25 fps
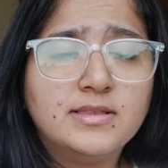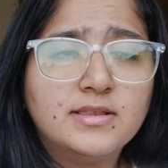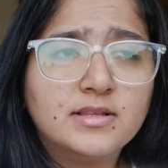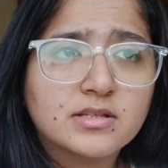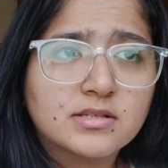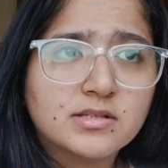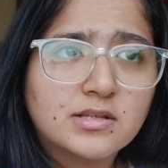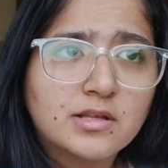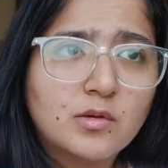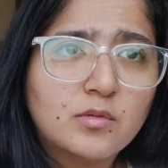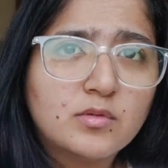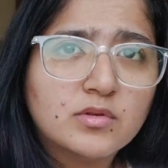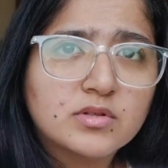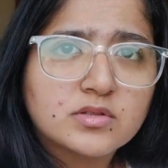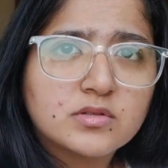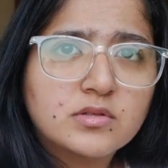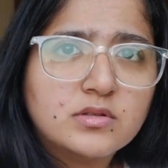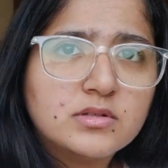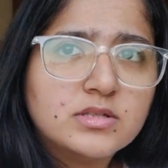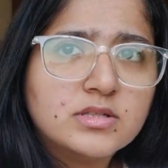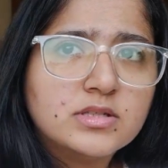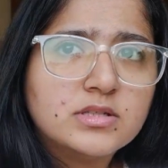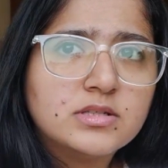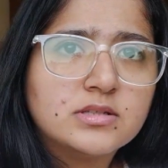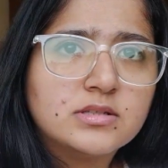
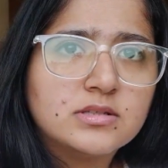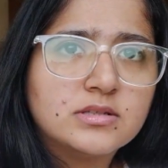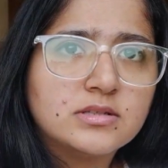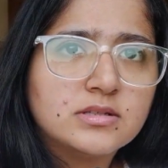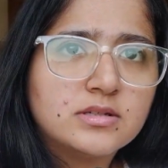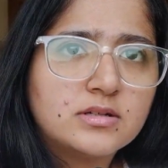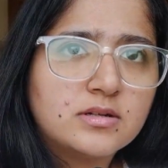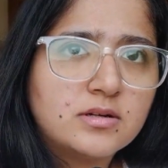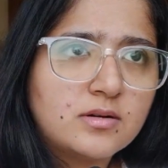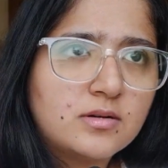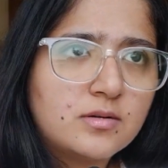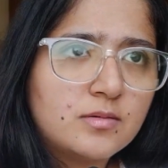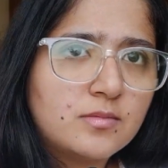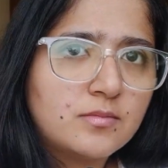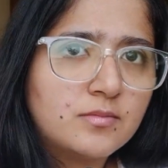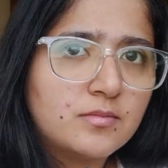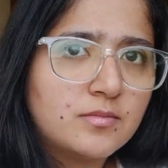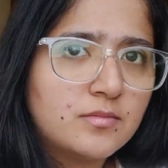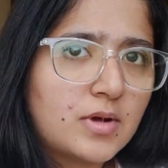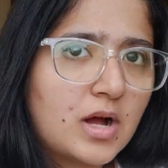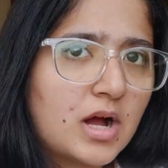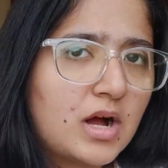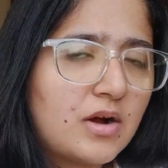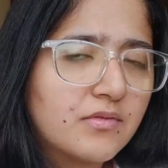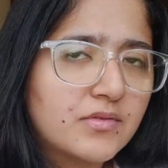slowly,
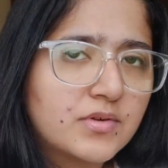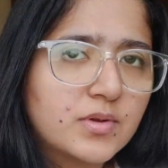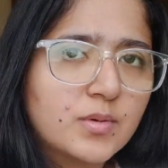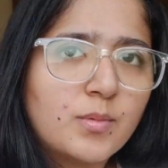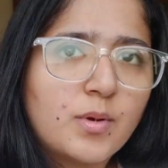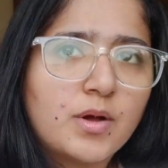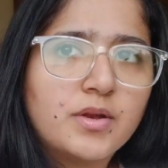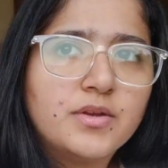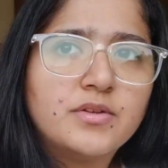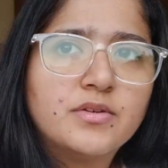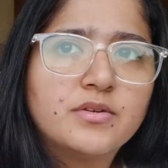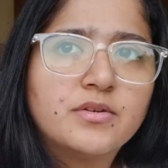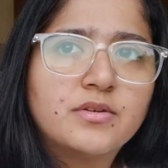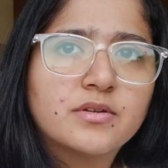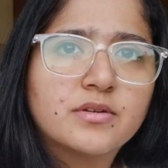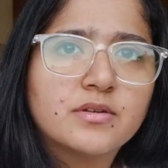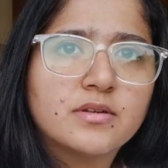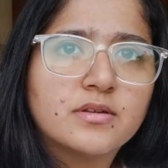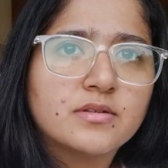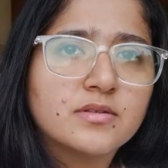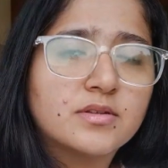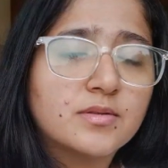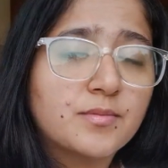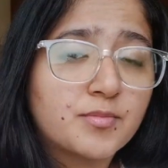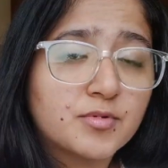after 1 year,
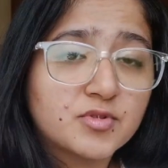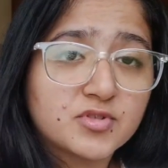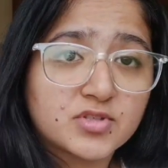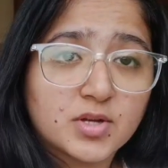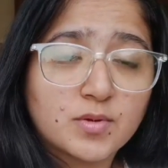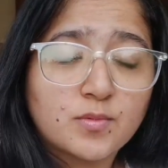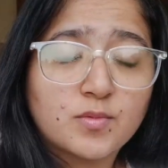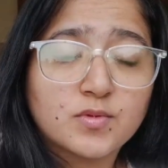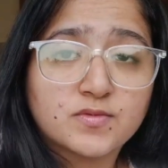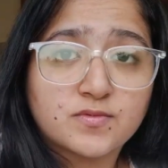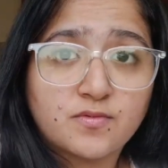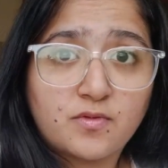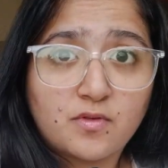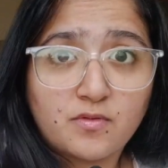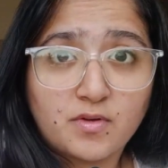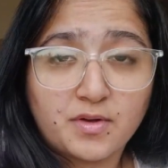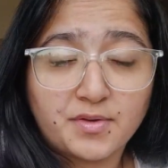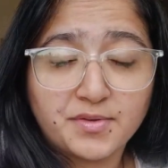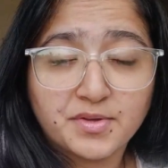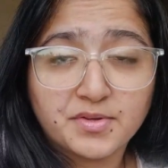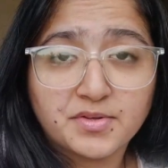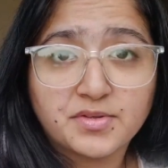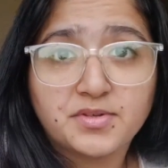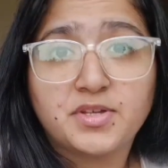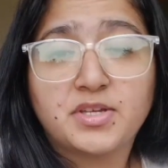the project was for
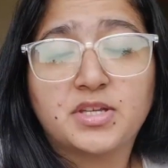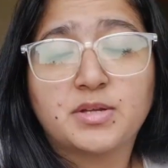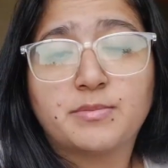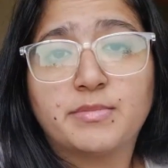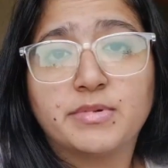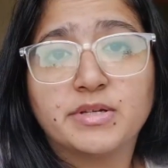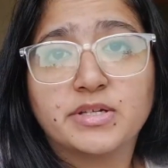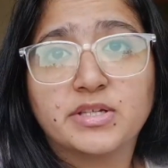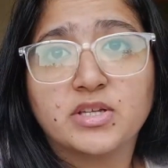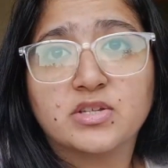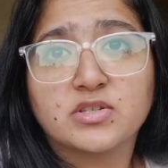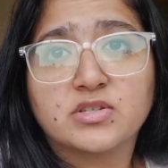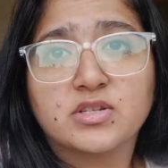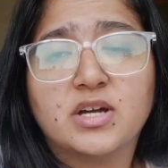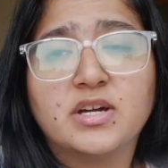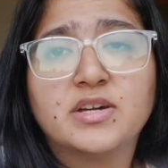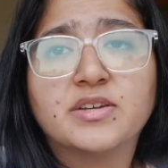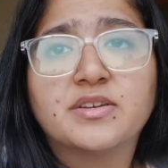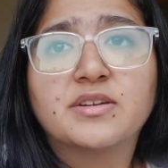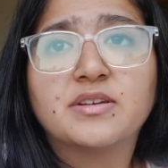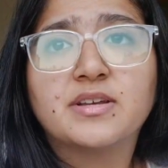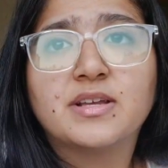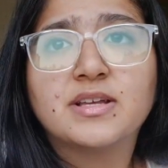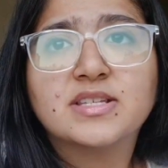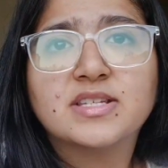1 year, the data migration. I
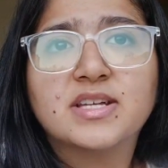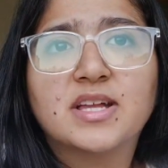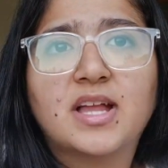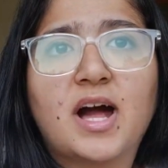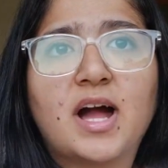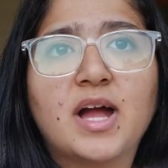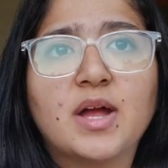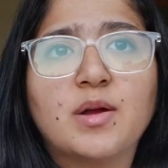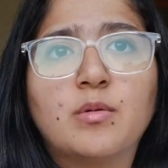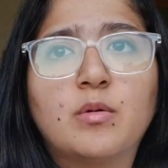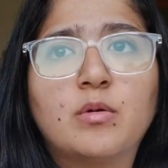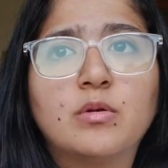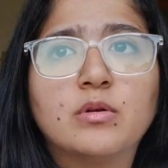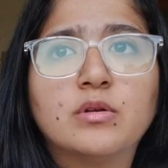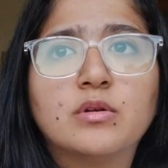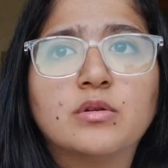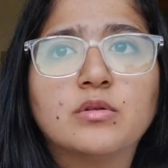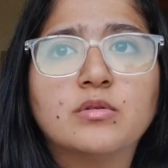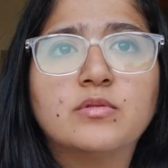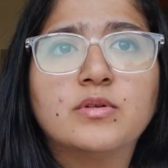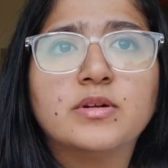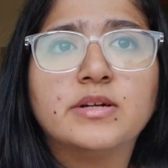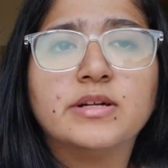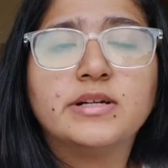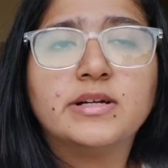realized that I want
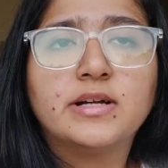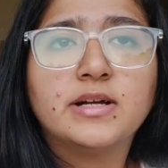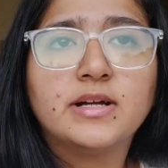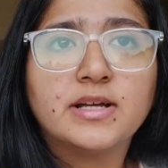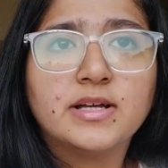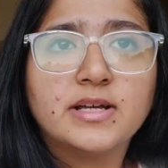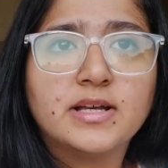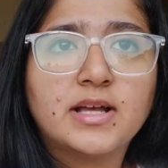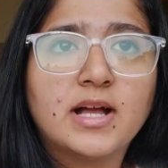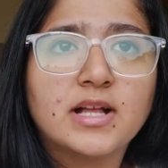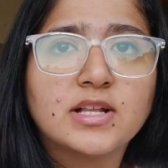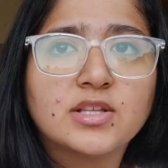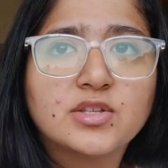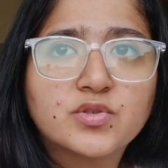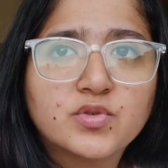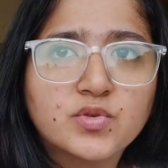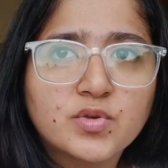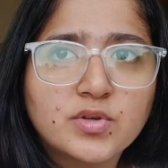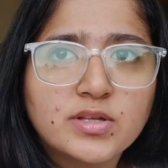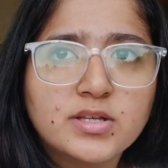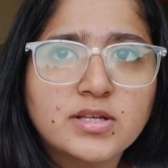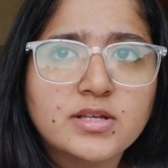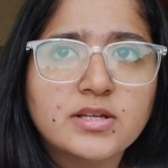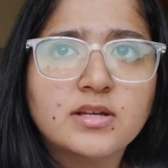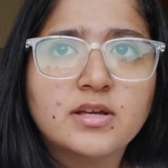to
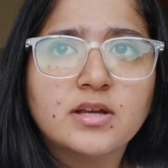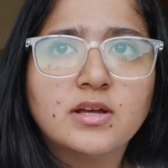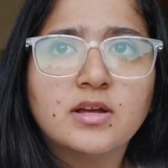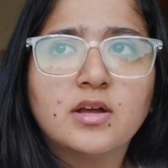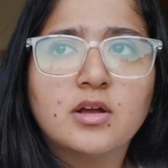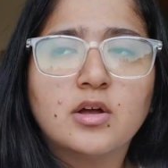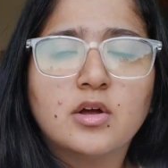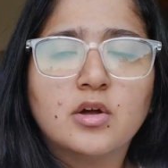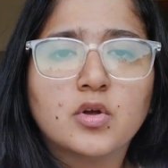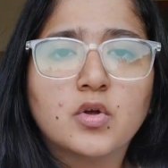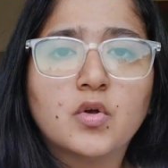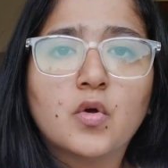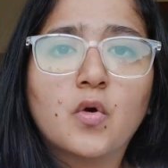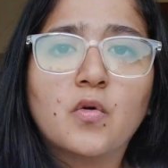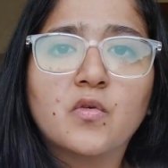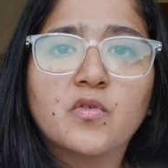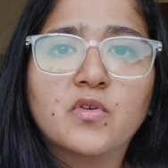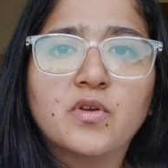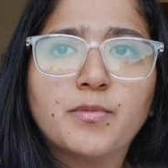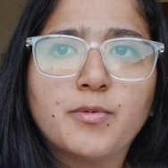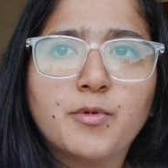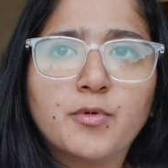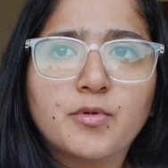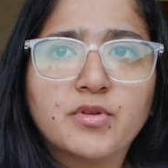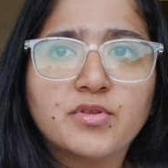actually
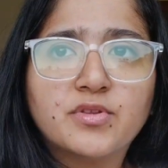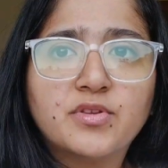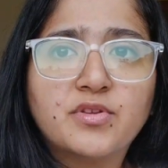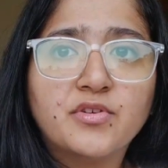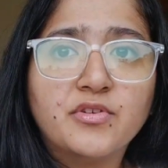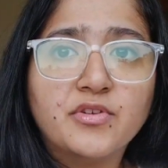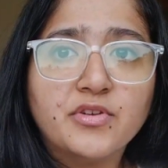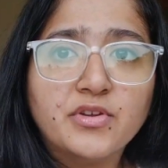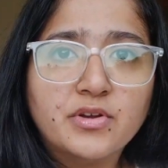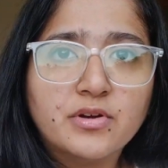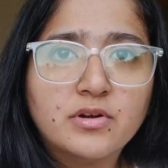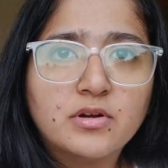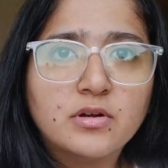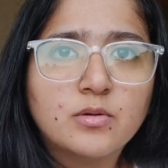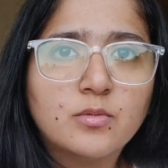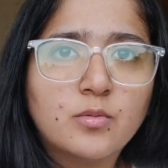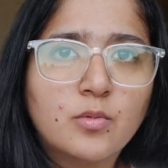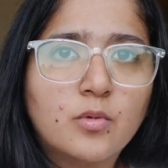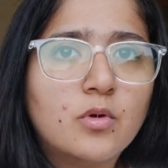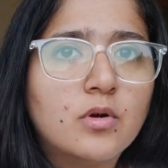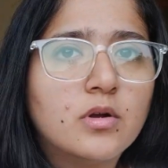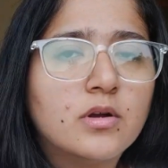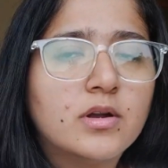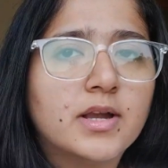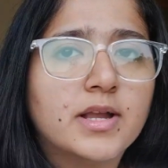contribute in the real
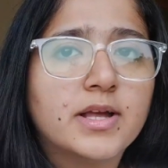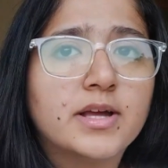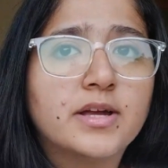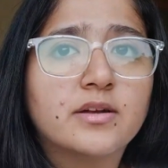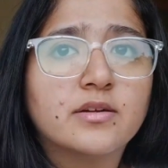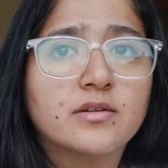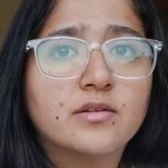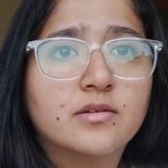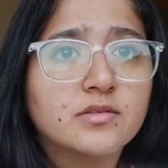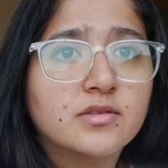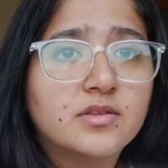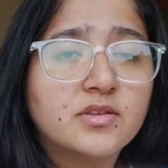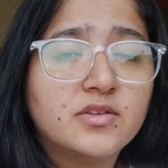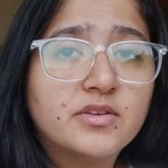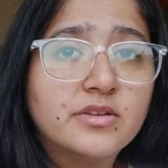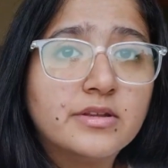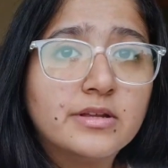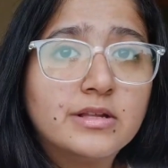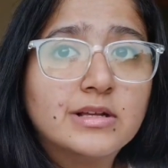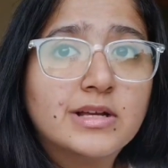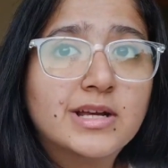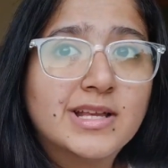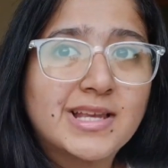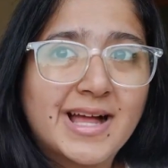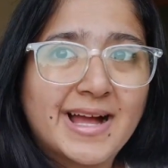world, like the
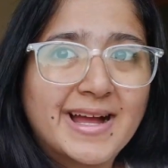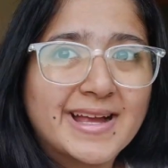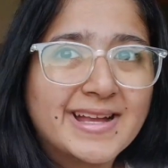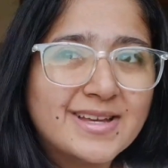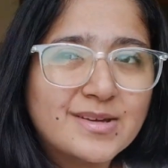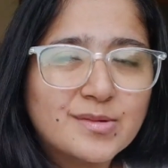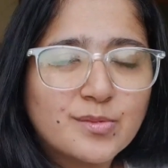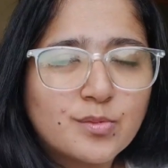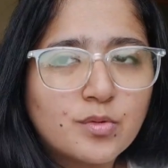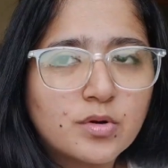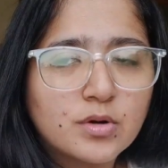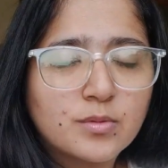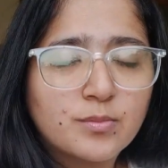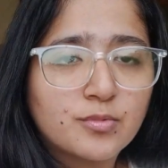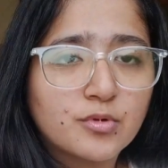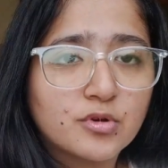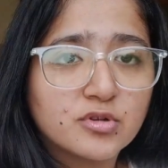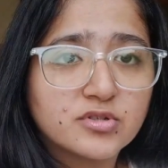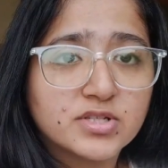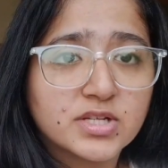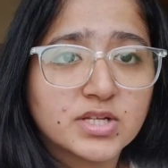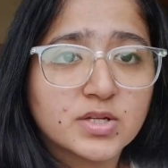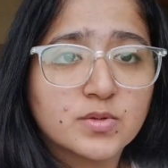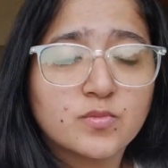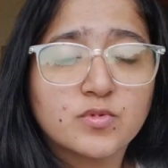real client work
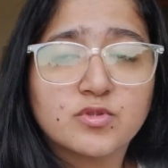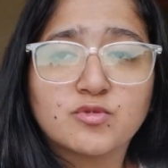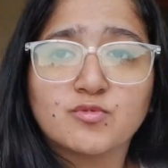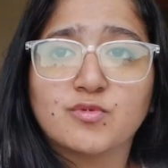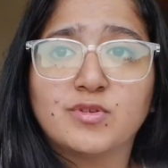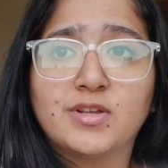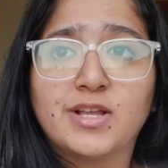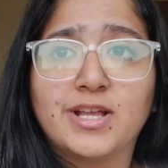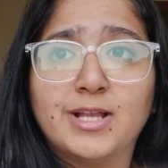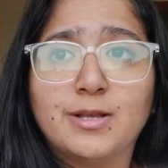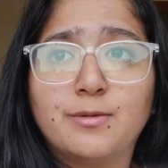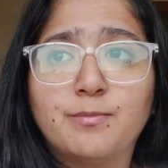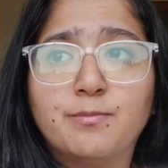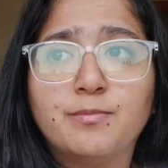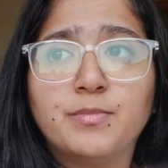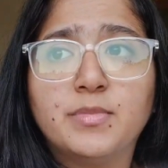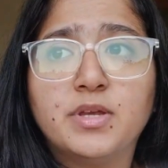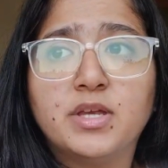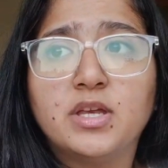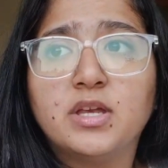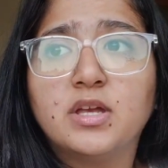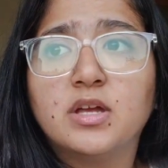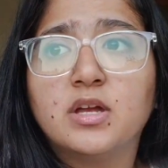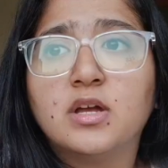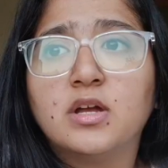project, which will help
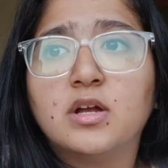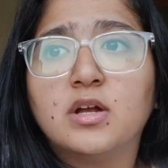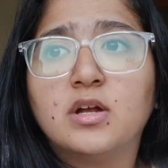me